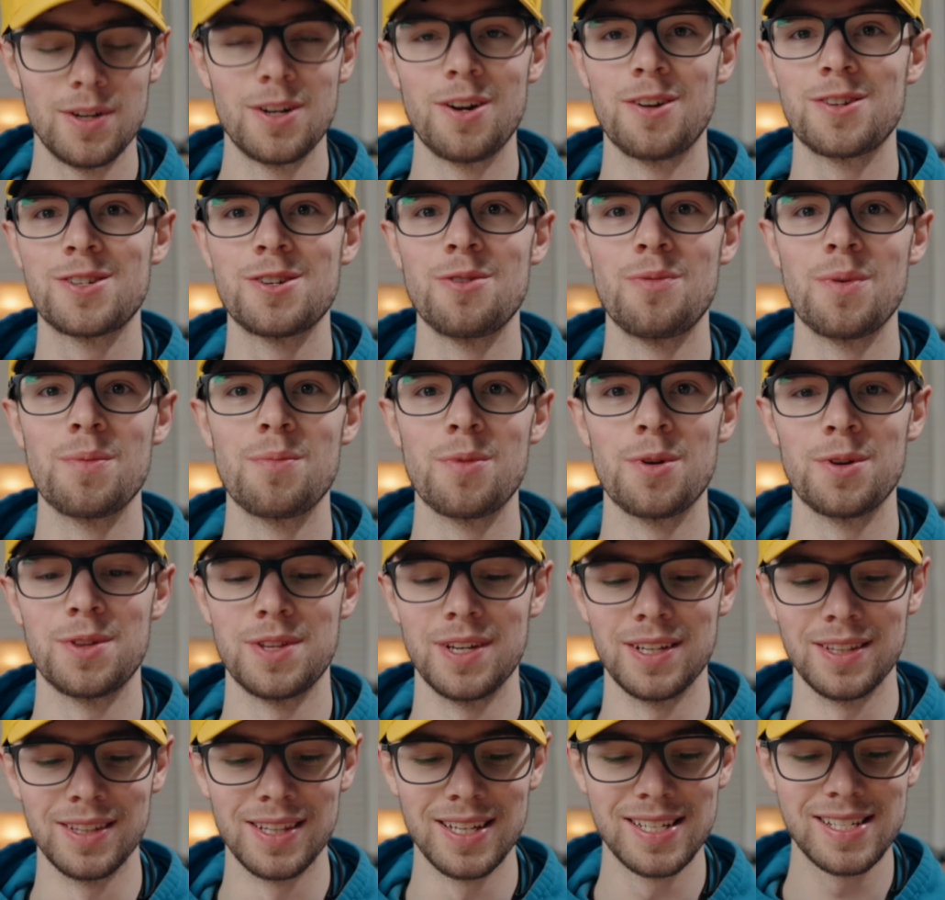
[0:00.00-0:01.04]
And also one more
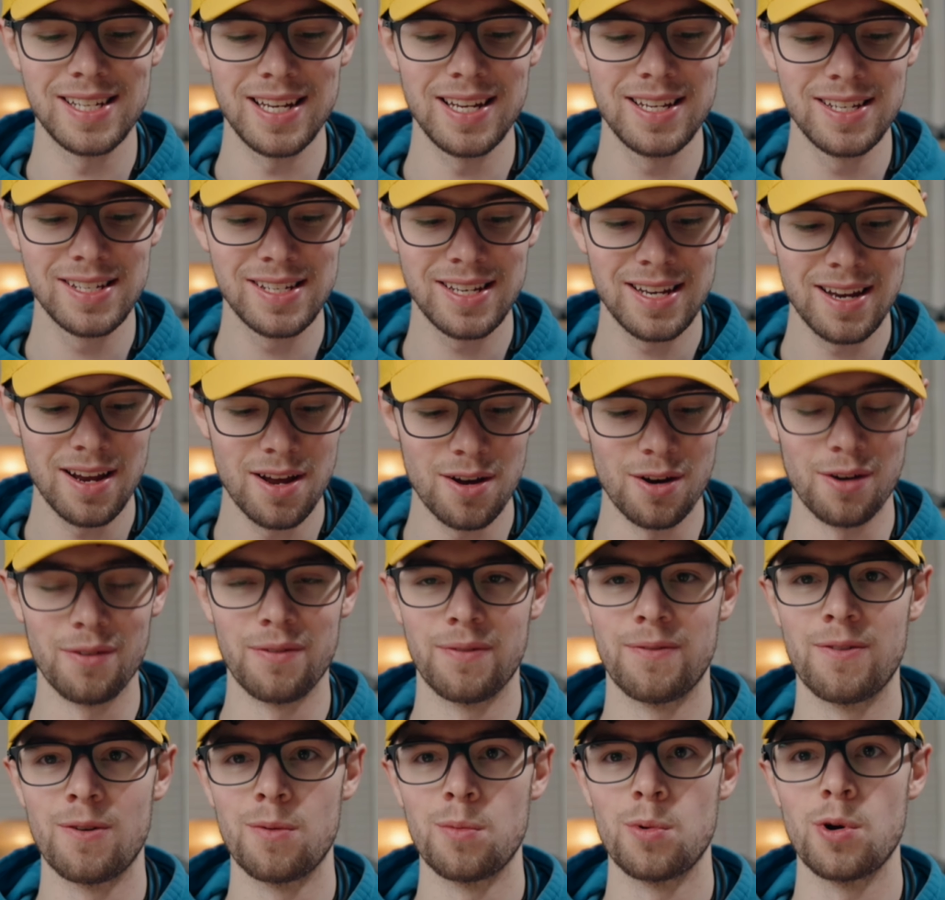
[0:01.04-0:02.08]
thing, this is a
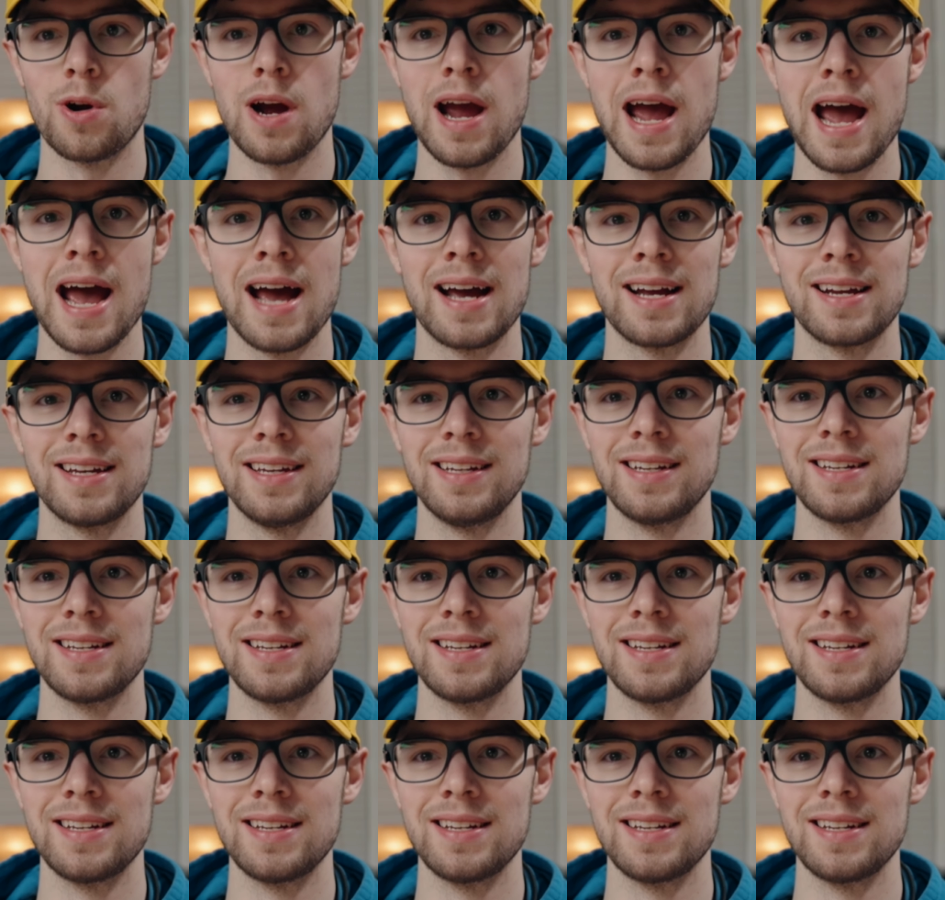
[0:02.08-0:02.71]
firmware hack.